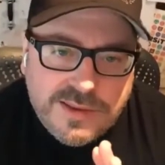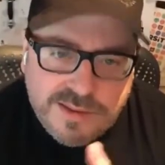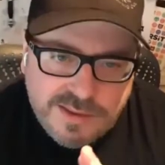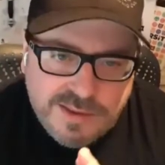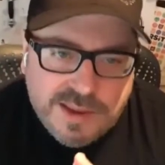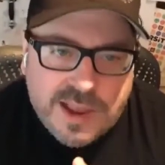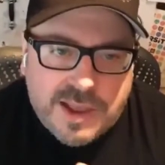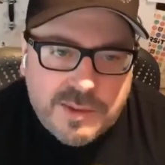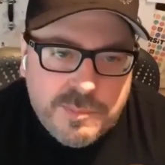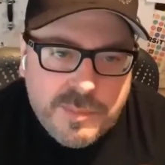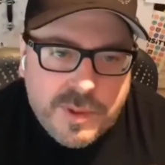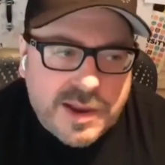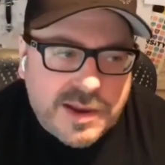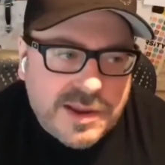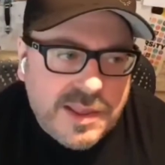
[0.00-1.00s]
Yeah,
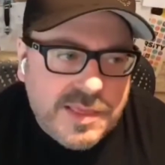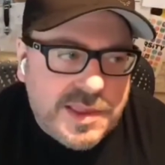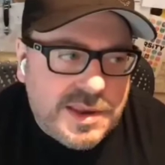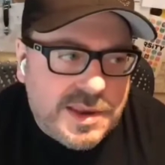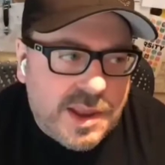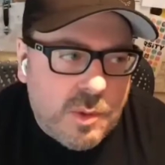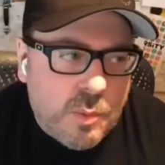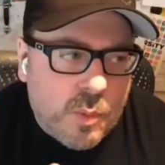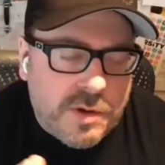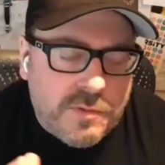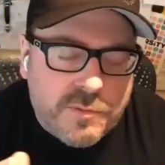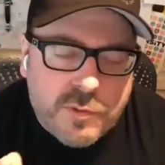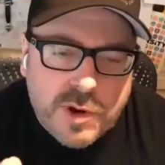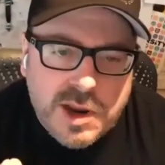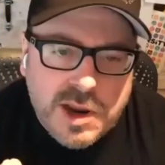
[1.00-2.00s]
back in the day
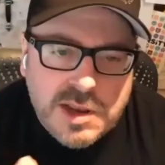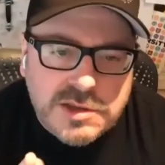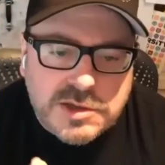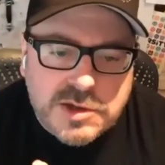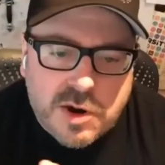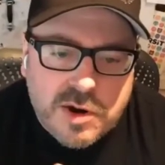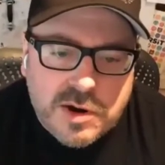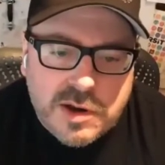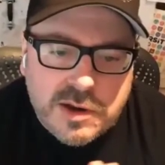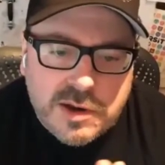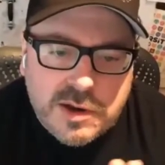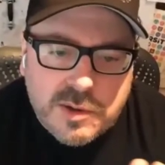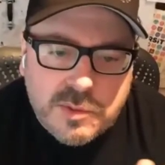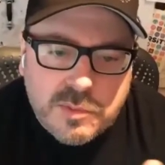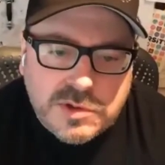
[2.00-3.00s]
when Freehand
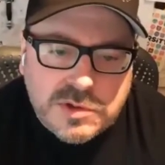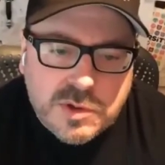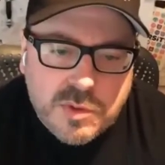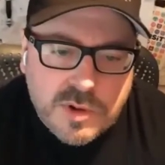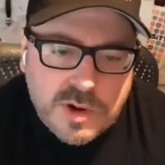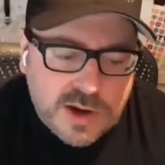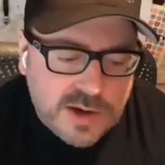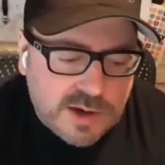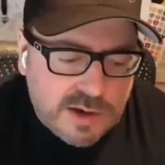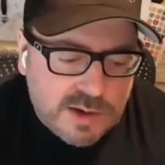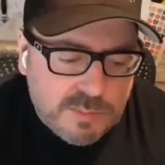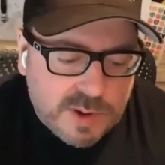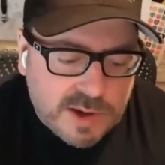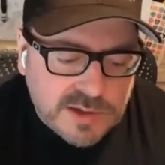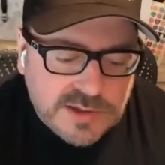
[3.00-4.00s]
started, it was
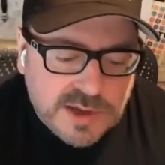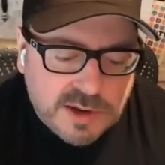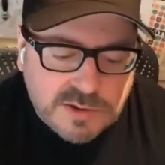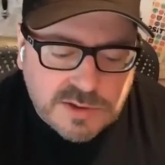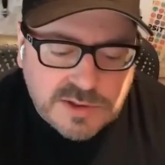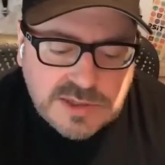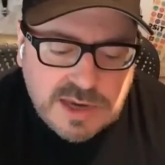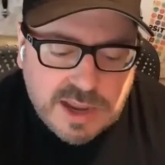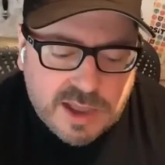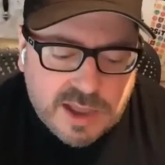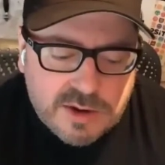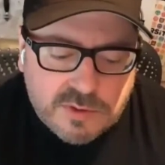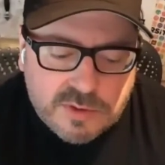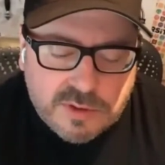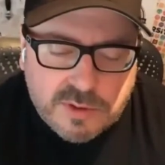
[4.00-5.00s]
created based out of
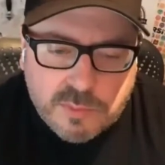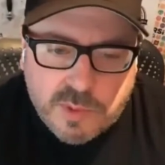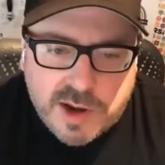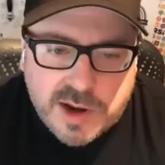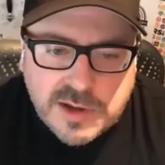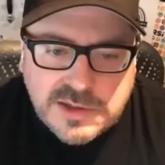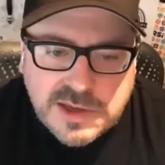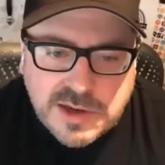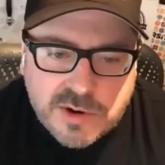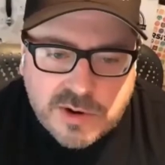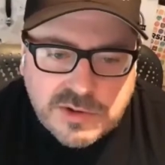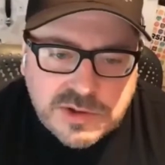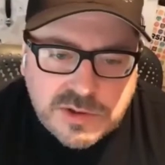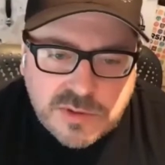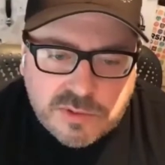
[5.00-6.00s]
Seattle. When I was in
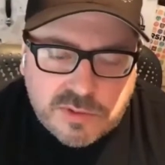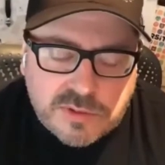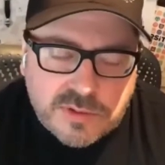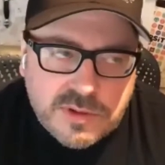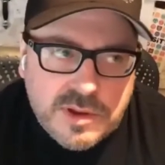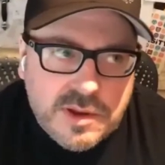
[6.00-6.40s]
art school,